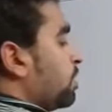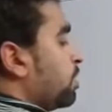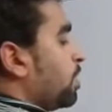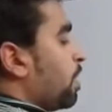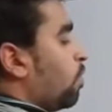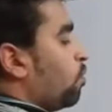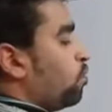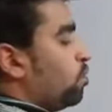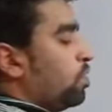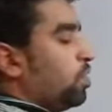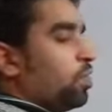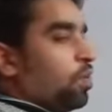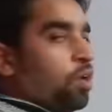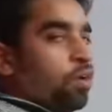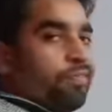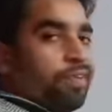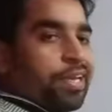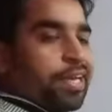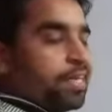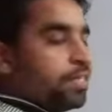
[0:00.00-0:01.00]
ground,
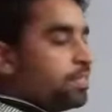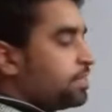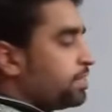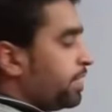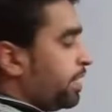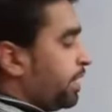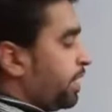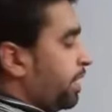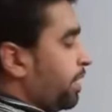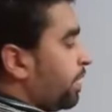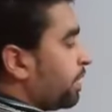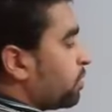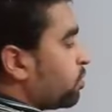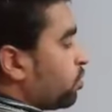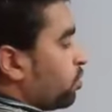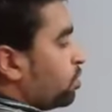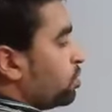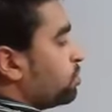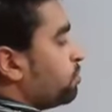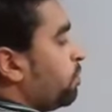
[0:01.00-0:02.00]
or we can say
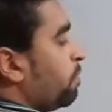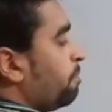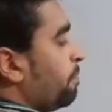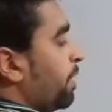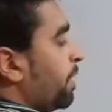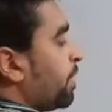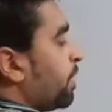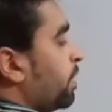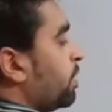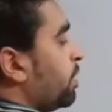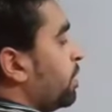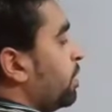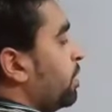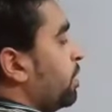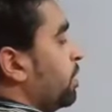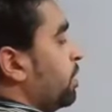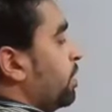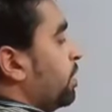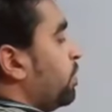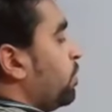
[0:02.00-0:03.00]
electrons will make it
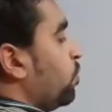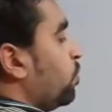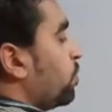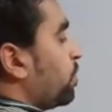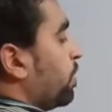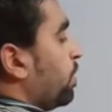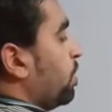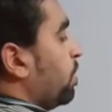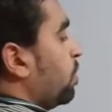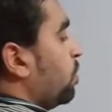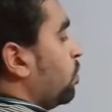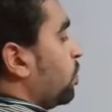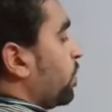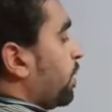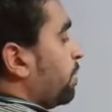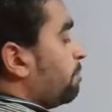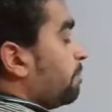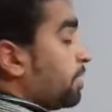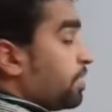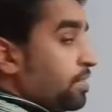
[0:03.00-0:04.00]
neutral.
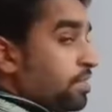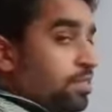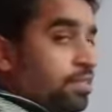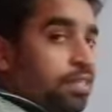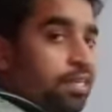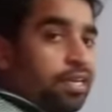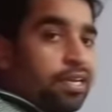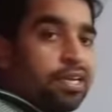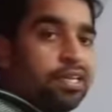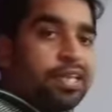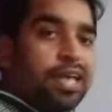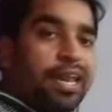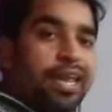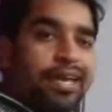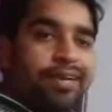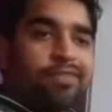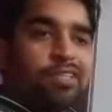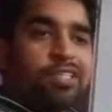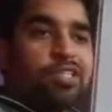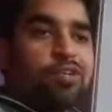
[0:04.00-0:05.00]
Okay, because in the
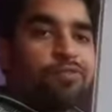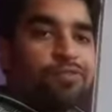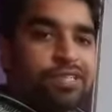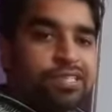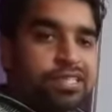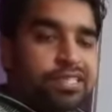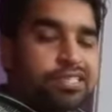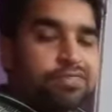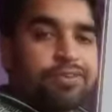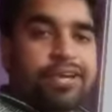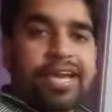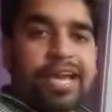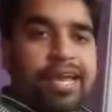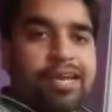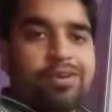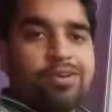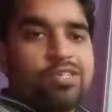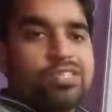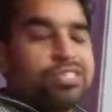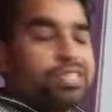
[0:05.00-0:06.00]
language of physics we
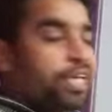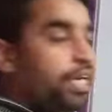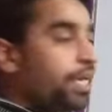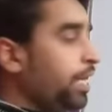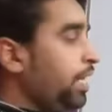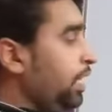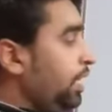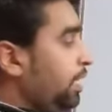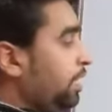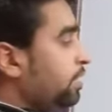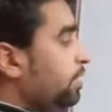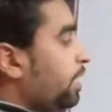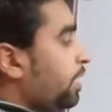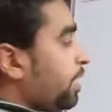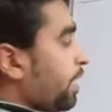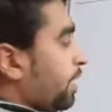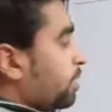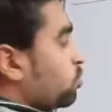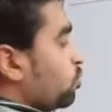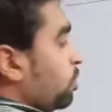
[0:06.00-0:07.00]
cannot say
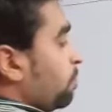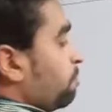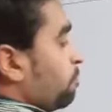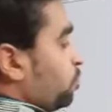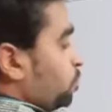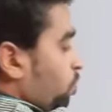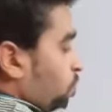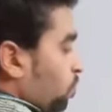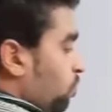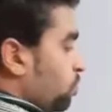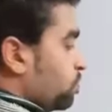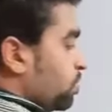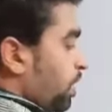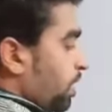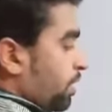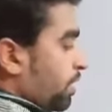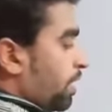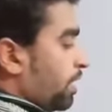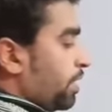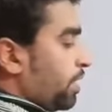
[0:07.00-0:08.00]
that actually protons
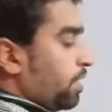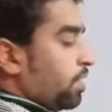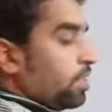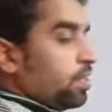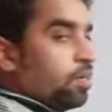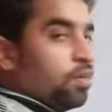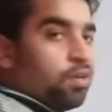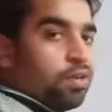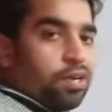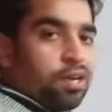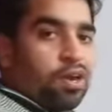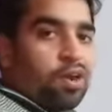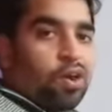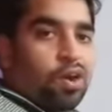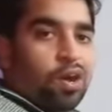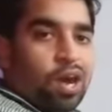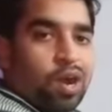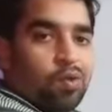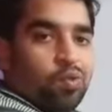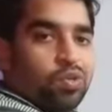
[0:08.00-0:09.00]
are getting
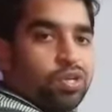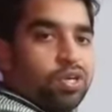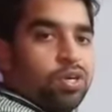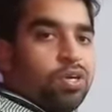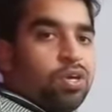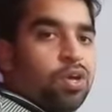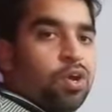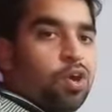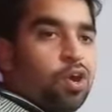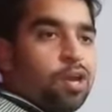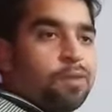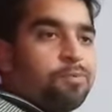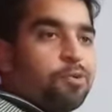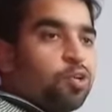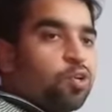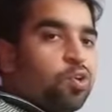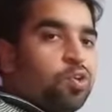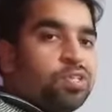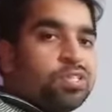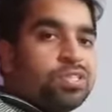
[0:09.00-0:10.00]
out, or
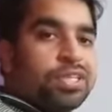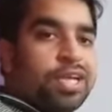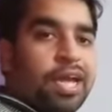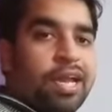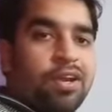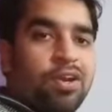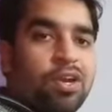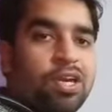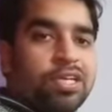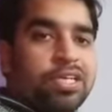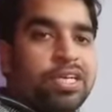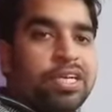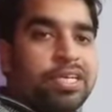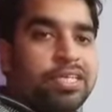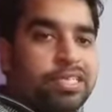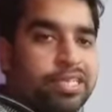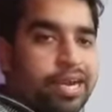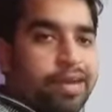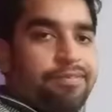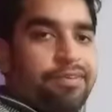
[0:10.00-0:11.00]
protons cannot
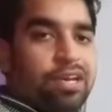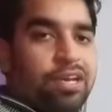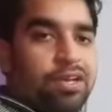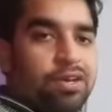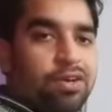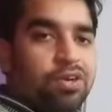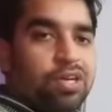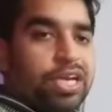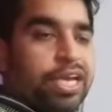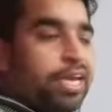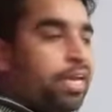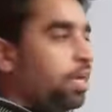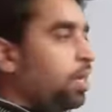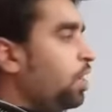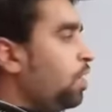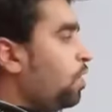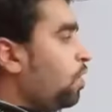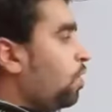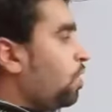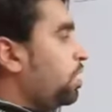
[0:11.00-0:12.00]
travel. Okay,
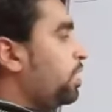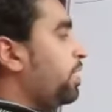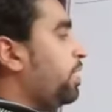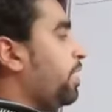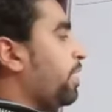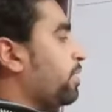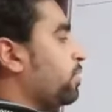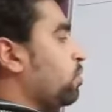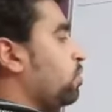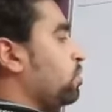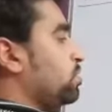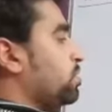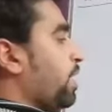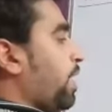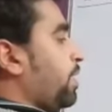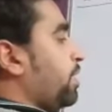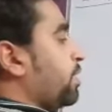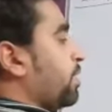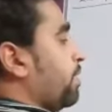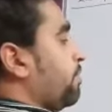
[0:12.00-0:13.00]
only electrons
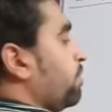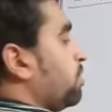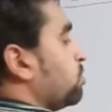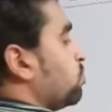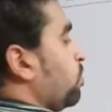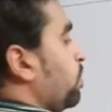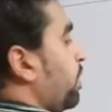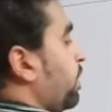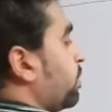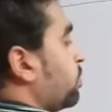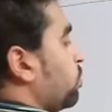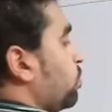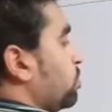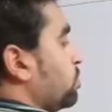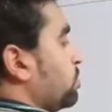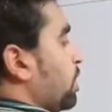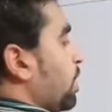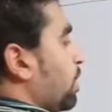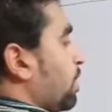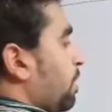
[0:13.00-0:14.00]
can travel, so
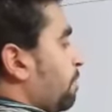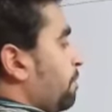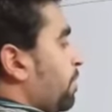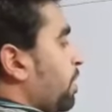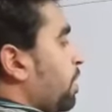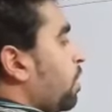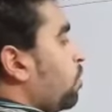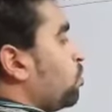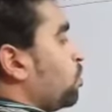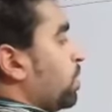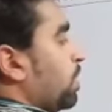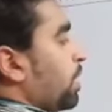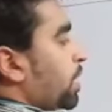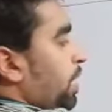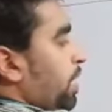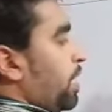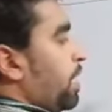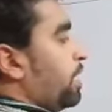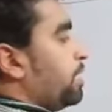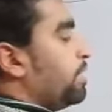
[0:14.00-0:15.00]
electrons are coming out
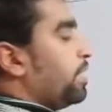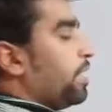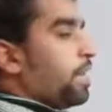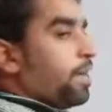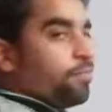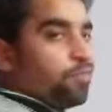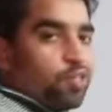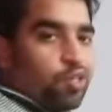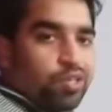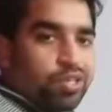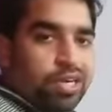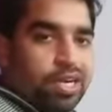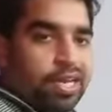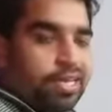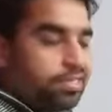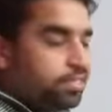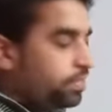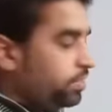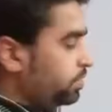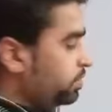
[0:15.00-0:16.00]
and they have
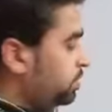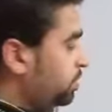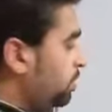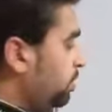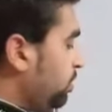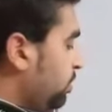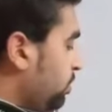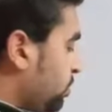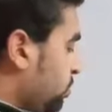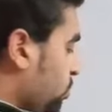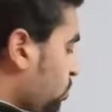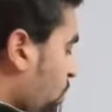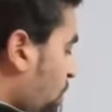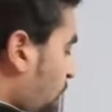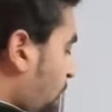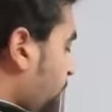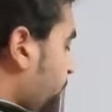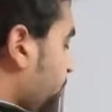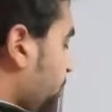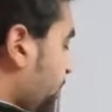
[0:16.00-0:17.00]
neutralizes. So
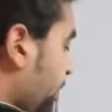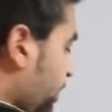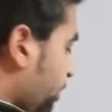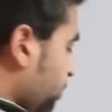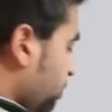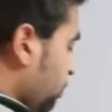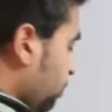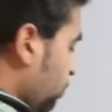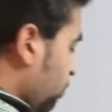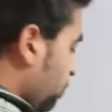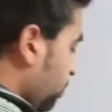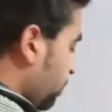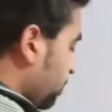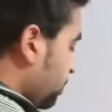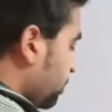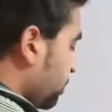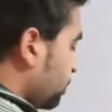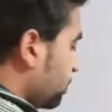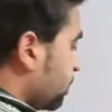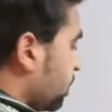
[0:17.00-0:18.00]
I think so
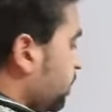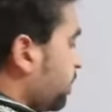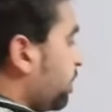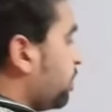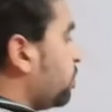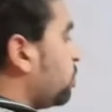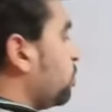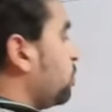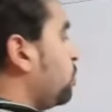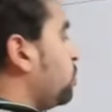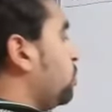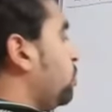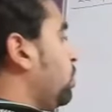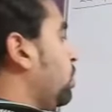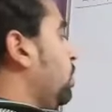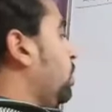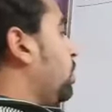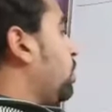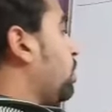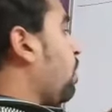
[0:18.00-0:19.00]
this is clear to you.
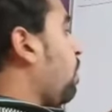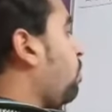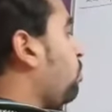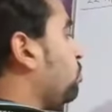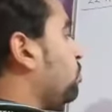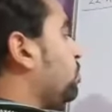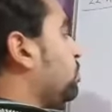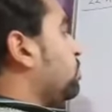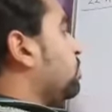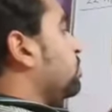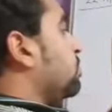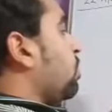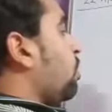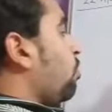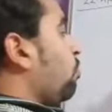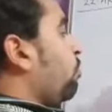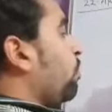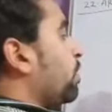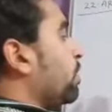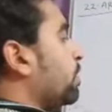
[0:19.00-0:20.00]
Now this is
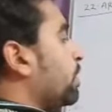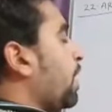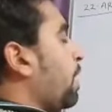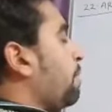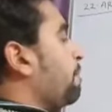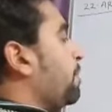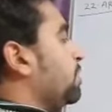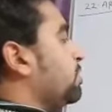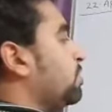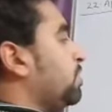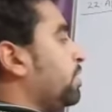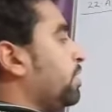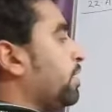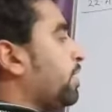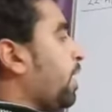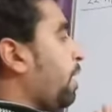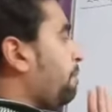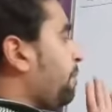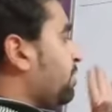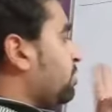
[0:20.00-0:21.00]
how one
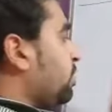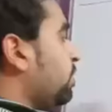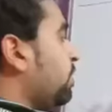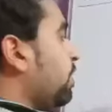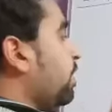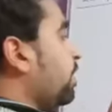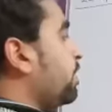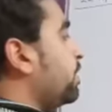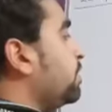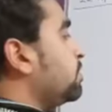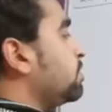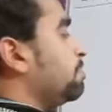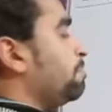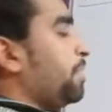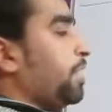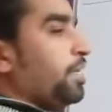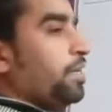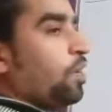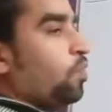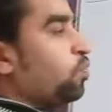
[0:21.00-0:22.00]
capacitor is
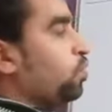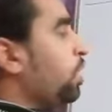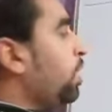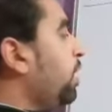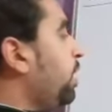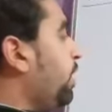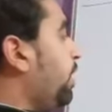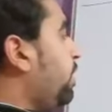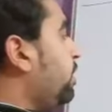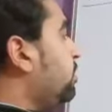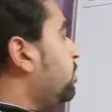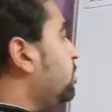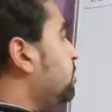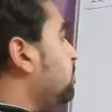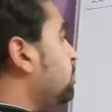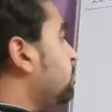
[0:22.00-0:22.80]
made out, and this